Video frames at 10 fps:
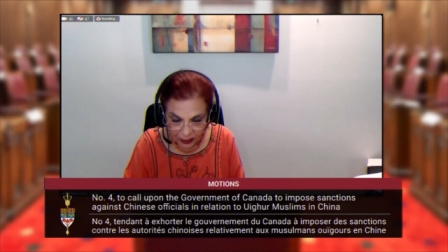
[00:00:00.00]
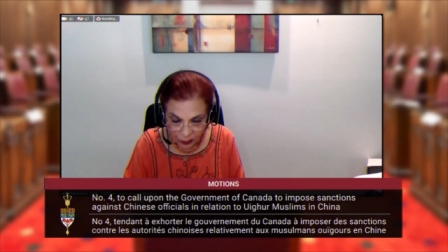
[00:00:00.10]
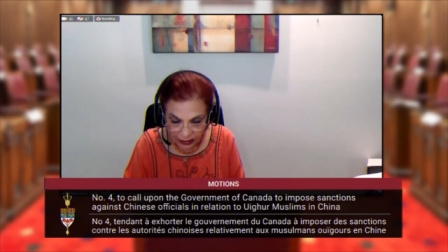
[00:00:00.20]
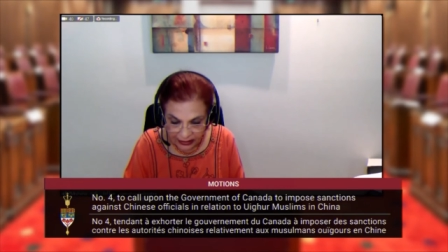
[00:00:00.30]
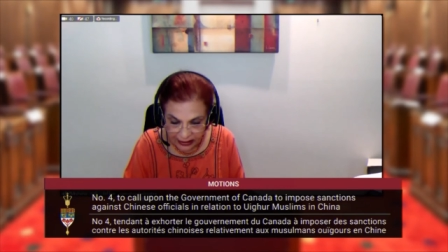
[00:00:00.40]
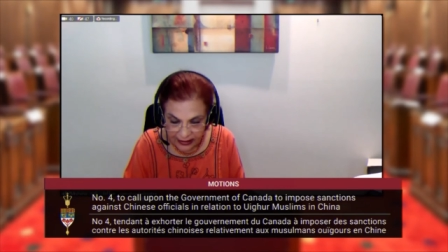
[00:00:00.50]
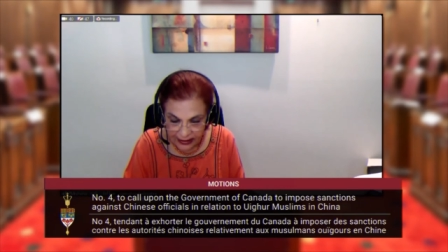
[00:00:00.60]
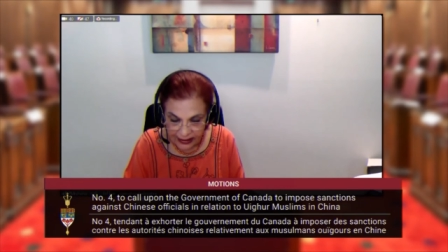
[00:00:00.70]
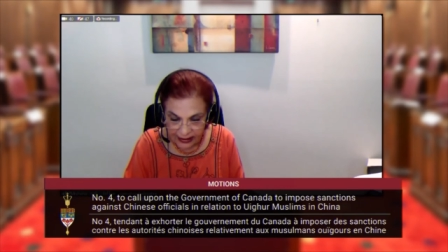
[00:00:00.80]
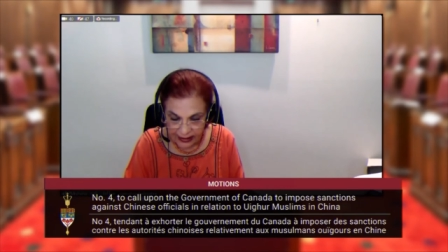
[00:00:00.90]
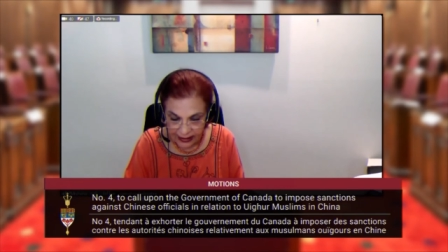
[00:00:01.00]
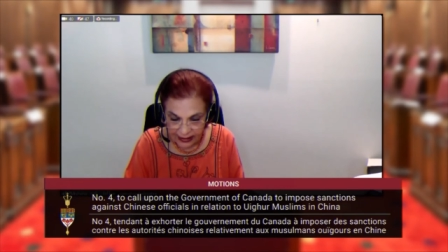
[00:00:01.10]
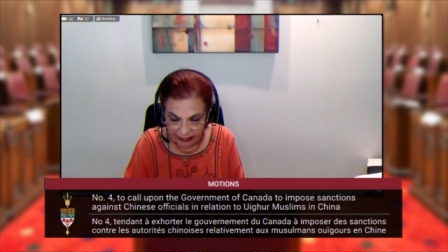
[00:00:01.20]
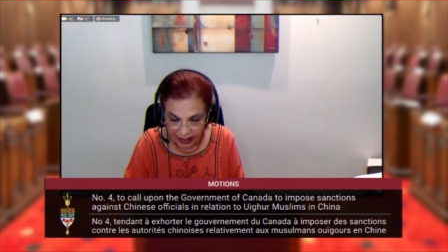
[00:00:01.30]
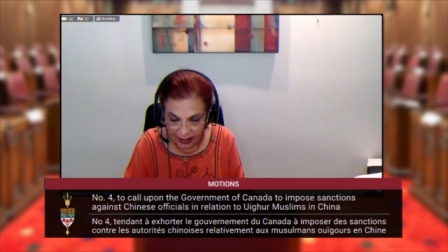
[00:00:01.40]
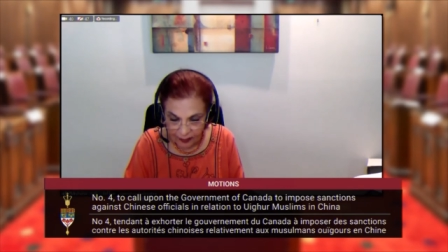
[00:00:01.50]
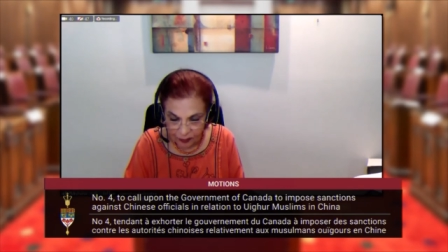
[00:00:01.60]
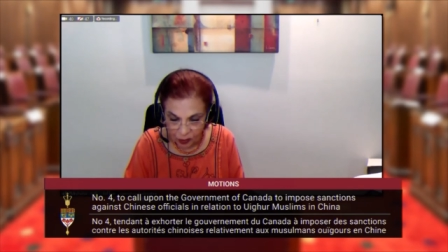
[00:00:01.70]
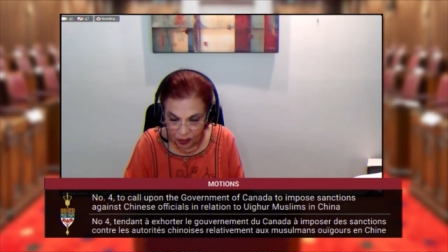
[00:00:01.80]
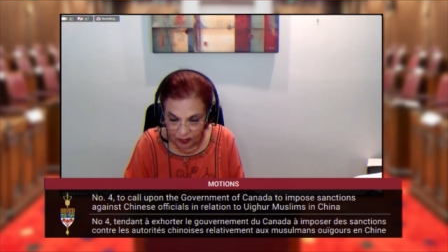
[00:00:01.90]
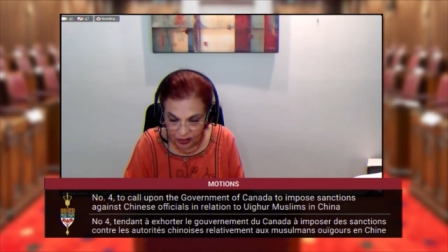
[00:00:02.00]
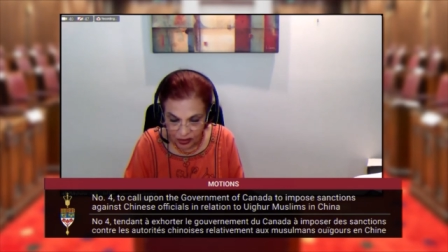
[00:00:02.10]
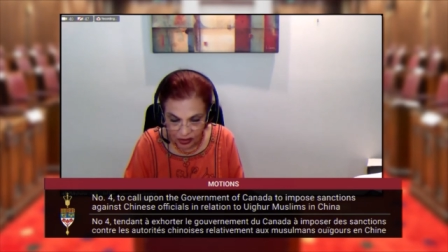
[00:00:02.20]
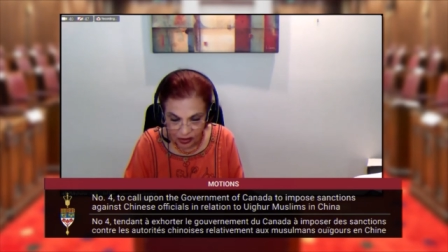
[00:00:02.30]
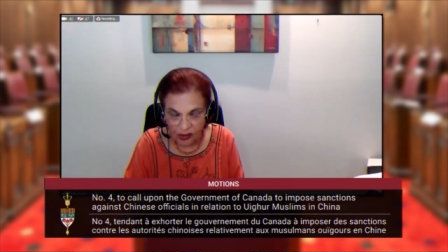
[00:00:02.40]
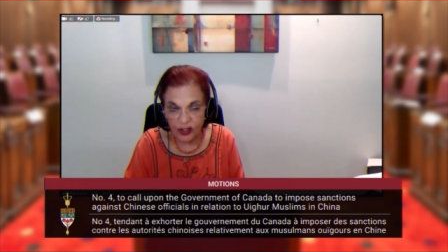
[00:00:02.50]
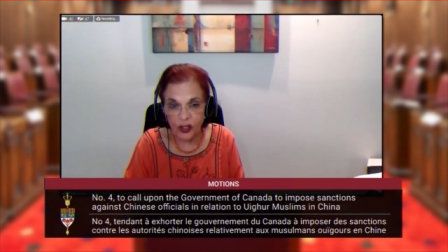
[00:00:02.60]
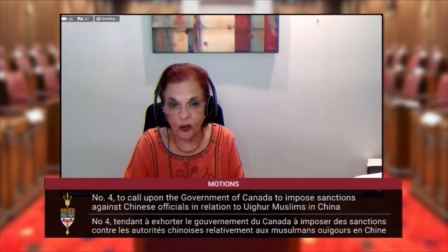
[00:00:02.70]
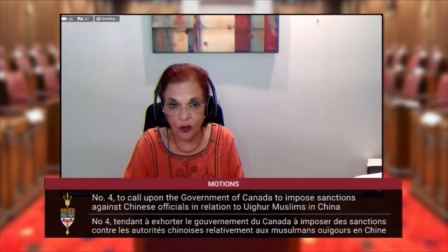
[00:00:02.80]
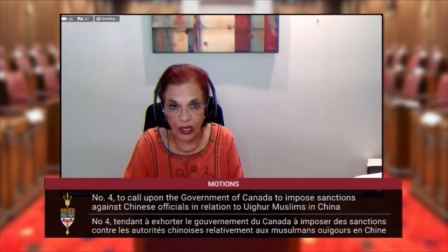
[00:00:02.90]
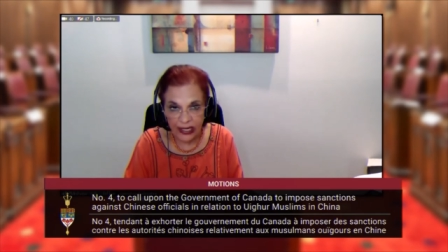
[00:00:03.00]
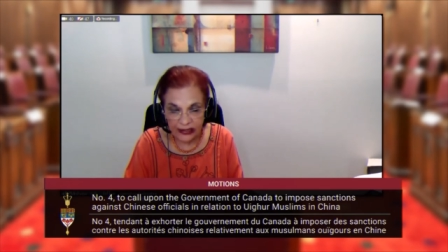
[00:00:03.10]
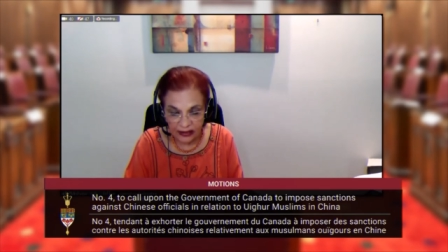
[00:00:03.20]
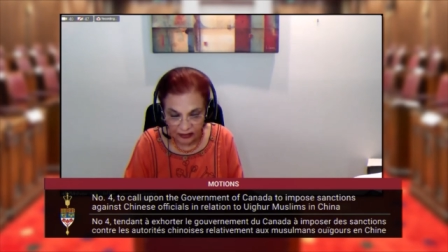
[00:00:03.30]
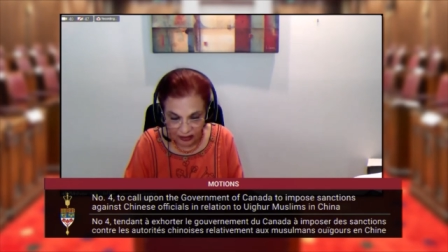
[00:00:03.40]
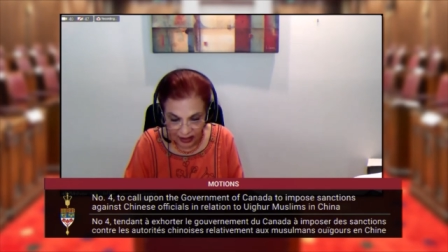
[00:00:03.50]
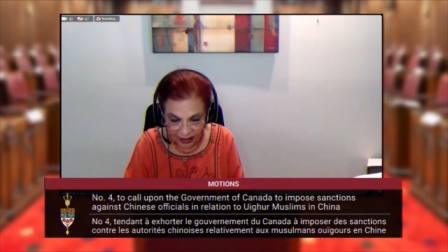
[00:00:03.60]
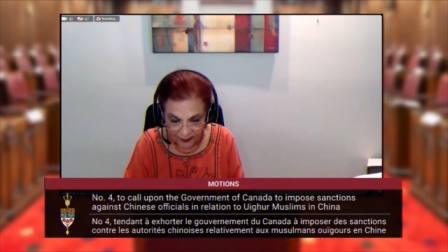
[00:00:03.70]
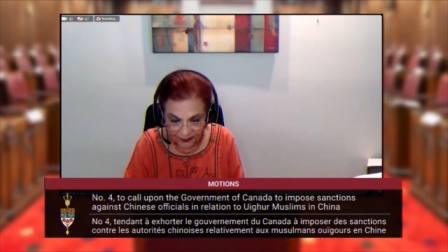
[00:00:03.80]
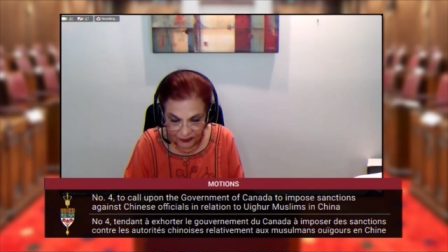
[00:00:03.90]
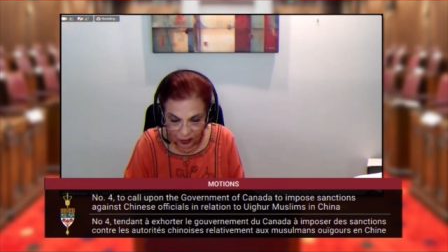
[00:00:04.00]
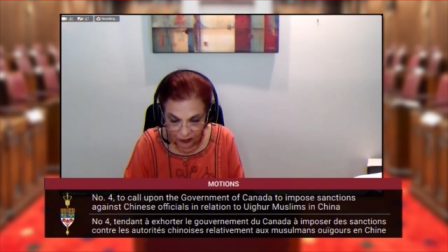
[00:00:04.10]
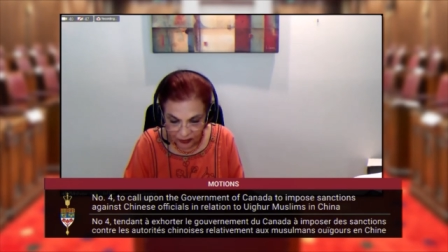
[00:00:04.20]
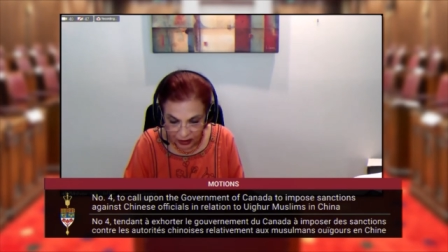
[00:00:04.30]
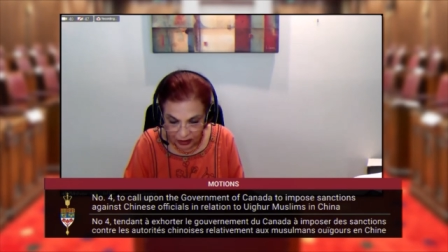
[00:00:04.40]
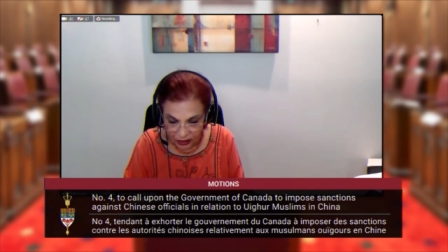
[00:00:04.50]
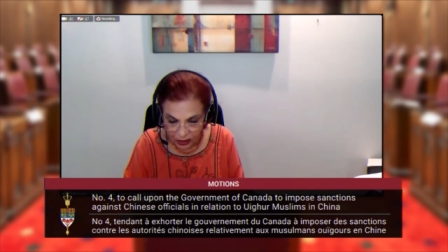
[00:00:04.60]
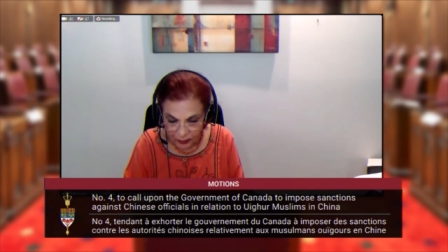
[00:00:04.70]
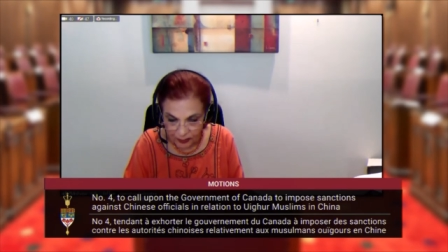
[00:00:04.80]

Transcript: Witnesses describe prohibitions on a wide array of religious